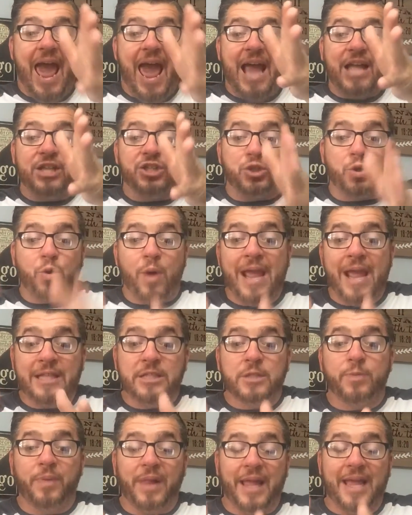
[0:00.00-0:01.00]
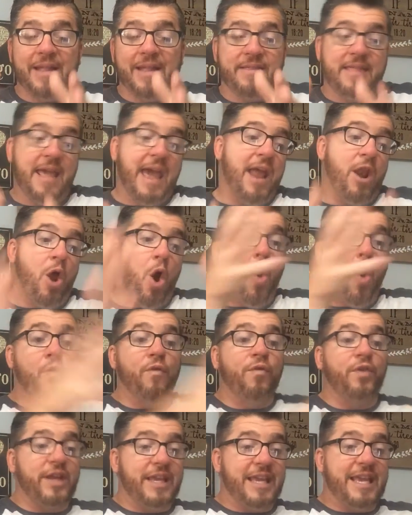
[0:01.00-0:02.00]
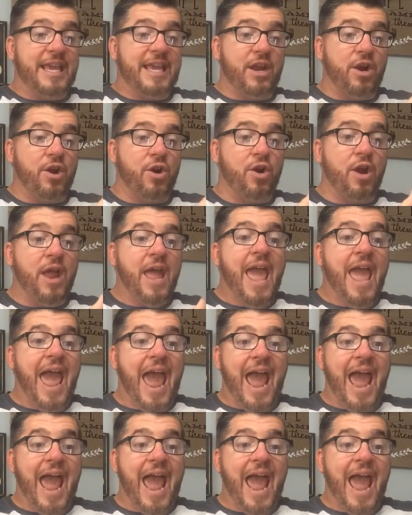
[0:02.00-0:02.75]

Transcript: and transplant that over here,